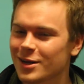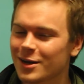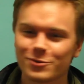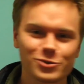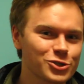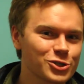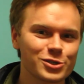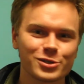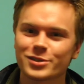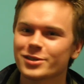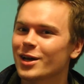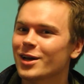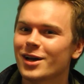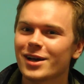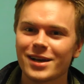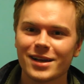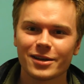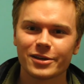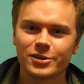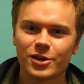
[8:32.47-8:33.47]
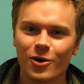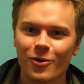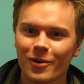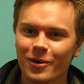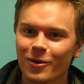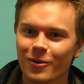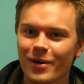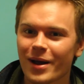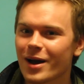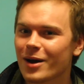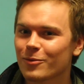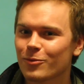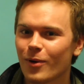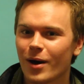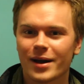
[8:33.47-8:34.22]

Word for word: I was just going around,